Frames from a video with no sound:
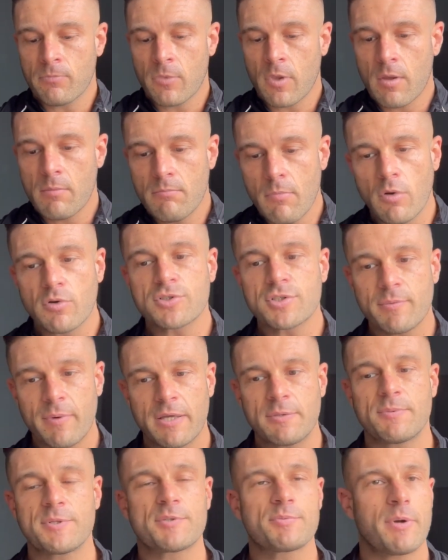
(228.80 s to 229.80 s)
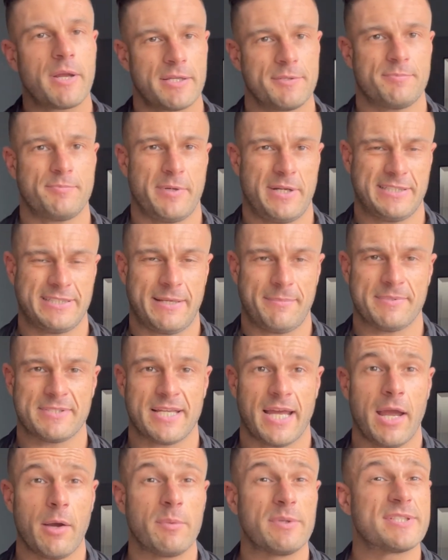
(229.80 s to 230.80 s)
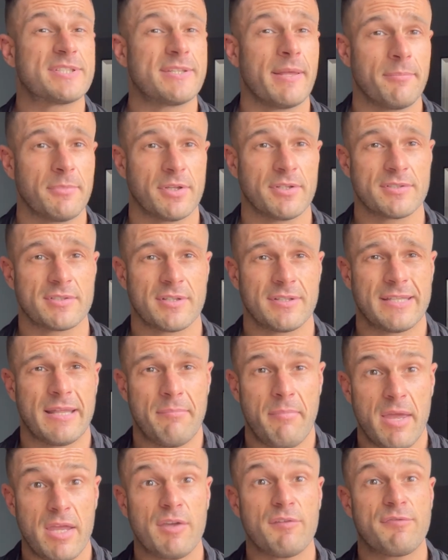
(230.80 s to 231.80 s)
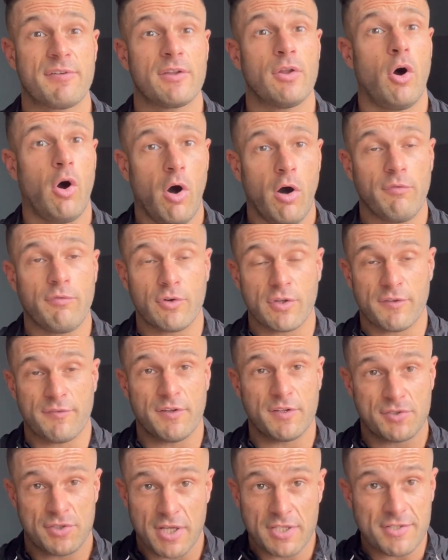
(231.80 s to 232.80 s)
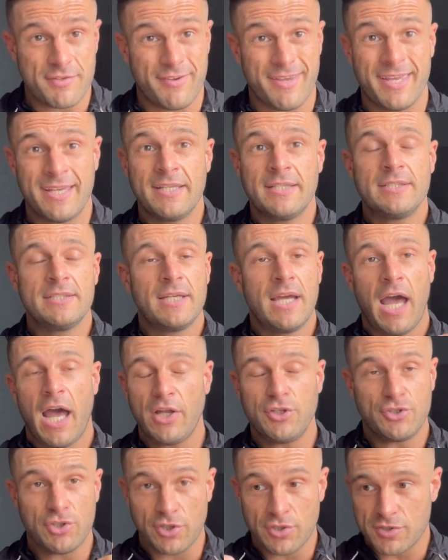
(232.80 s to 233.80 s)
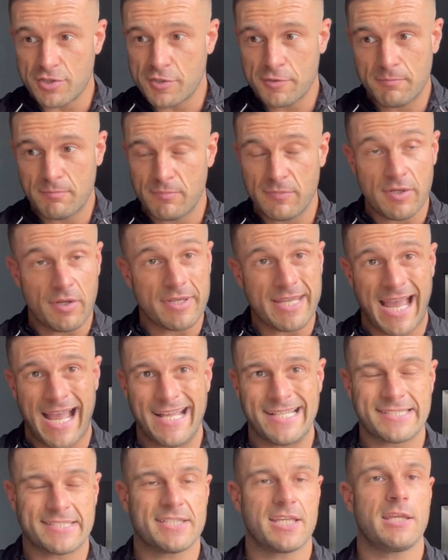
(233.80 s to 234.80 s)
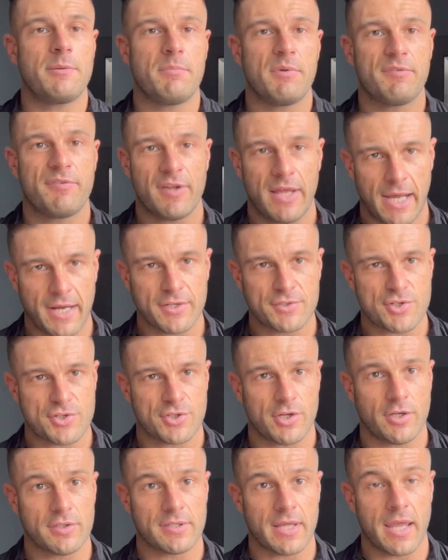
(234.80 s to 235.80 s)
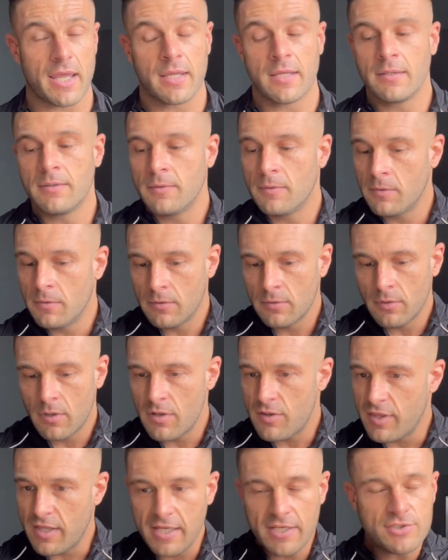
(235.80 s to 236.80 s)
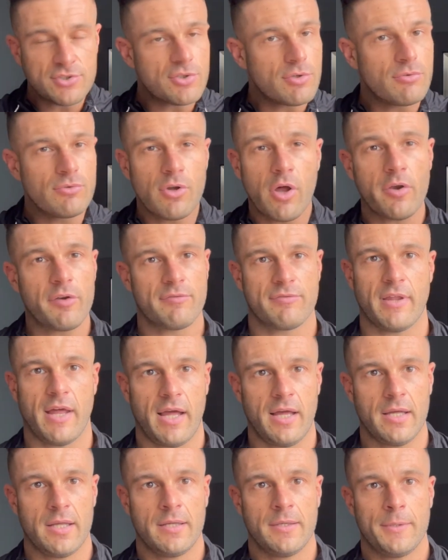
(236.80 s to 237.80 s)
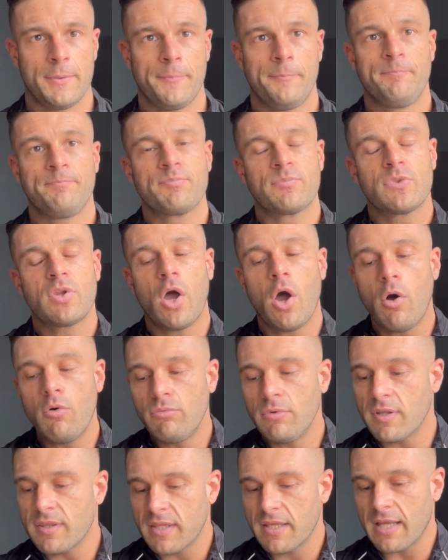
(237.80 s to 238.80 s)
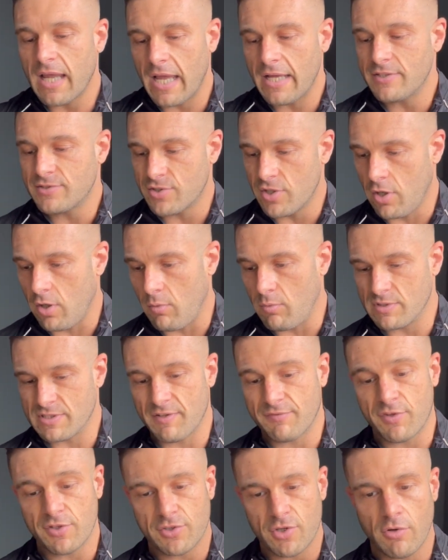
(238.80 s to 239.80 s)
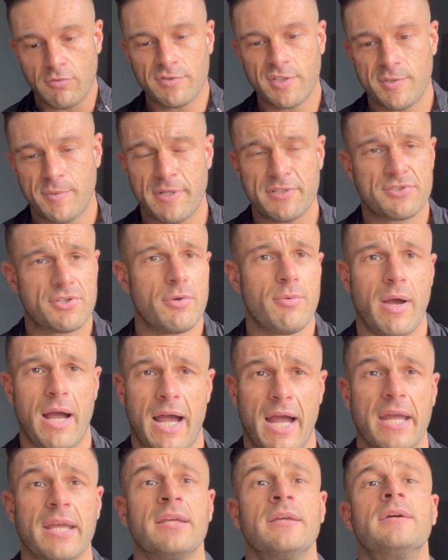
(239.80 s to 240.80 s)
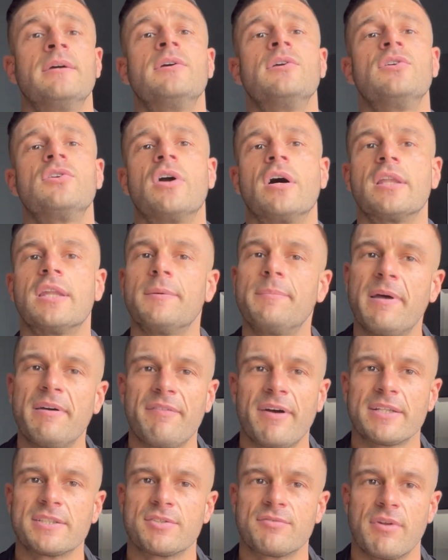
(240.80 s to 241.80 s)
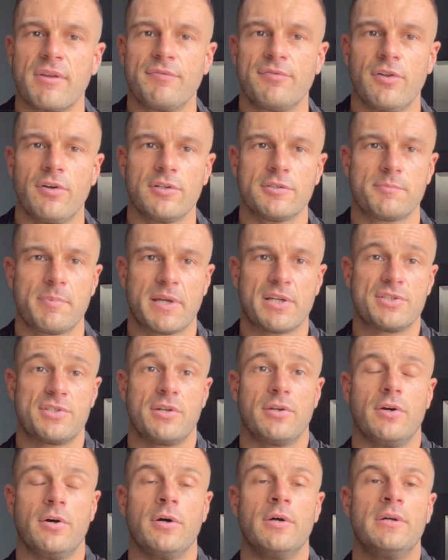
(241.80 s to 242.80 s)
most of the ways we suppress appetite are with stimulants. They make you feel awful, you feel jittery, and just you can't sleep, and you feel anxious all day. These do none of that. The only thing I saw was if the dosage went too high, you got a little bit of acid reflux because your